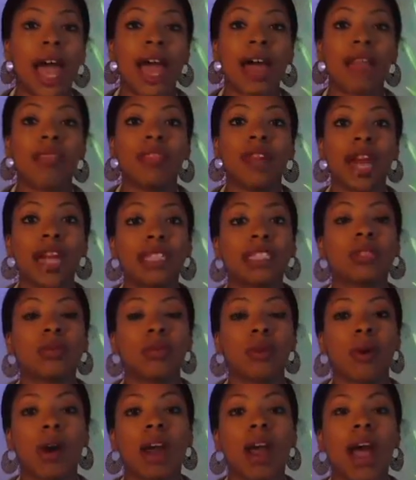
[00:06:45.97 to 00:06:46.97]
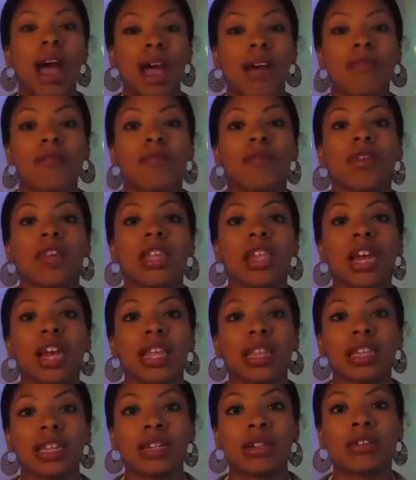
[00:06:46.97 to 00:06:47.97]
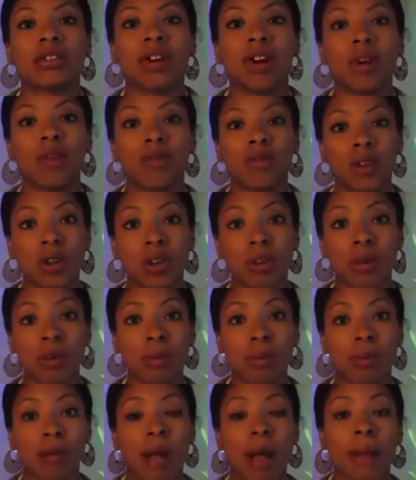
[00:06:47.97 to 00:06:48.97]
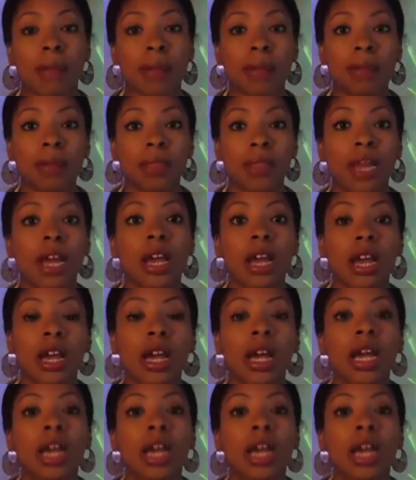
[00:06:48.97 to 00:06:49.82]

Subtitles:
and that's where I feel like there's a real problem there.